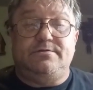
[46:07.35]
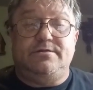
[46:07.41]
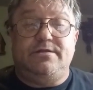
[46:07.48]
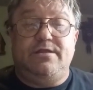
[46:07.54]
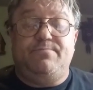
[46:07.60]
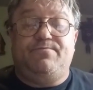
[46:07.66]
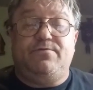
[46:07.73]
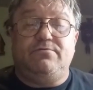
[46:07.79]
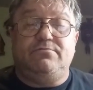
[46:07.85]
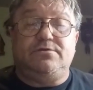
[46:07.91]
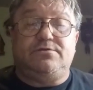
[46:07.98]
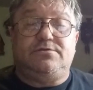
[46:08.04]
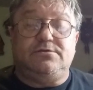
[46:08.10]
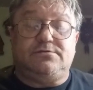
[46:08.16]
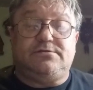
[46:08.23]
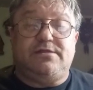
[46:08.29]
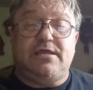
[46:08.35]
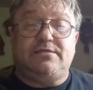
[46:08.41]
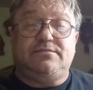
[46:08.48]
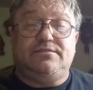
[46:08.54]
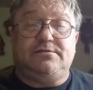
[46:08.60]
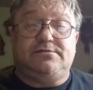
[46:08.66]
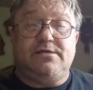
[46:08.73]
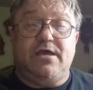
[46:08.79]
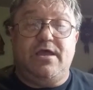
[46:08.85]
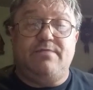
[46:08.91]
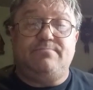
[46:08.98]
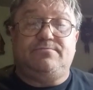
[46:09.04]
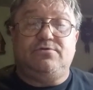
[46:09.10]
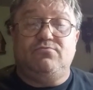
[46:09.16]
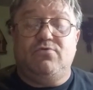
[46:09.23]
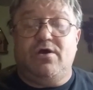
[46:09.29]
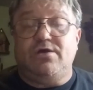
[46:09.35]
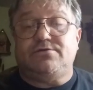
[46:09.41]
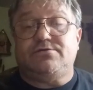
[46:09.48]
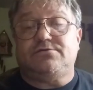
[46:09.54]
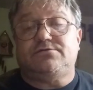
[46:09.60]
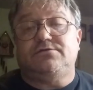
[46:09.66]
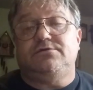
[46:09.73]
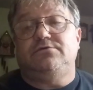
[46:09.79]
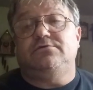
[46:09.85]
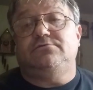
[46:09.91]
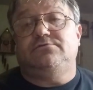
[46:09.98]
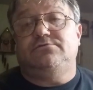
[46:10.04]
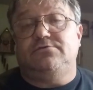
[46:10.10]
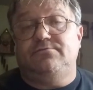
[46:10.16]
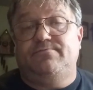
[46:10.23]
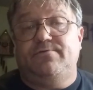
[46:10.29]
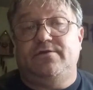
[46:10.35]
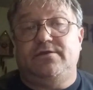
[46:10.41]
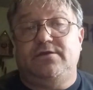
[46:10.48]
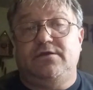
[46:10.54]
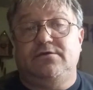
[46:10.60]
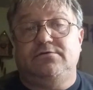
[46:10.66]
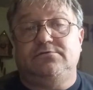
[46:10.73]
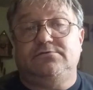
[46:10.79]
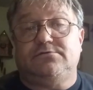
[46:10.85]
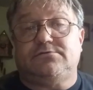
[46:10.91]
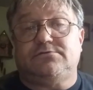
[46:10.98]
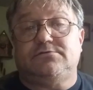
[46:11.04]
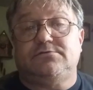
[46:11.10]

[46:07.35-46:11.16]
if you would just take the time to watch the YouTube videos,